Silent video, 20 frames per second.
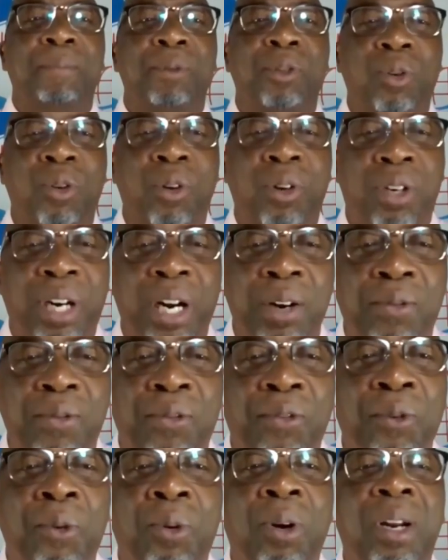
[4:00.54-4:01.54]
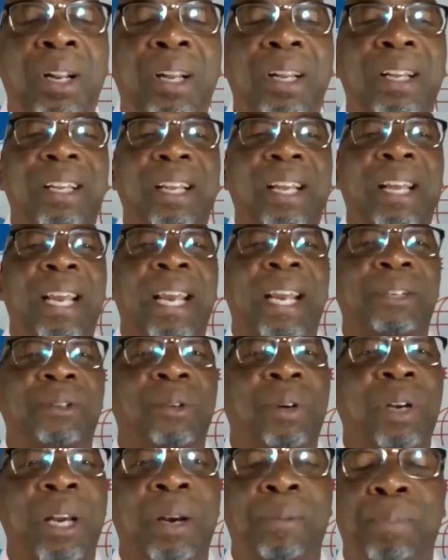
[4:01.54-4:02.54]
I'm so grateful
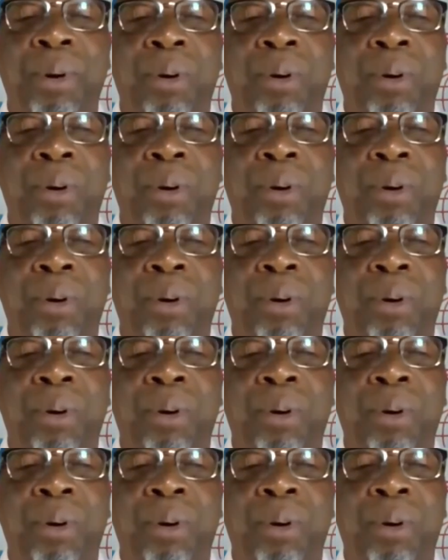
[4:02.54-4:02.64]
to her,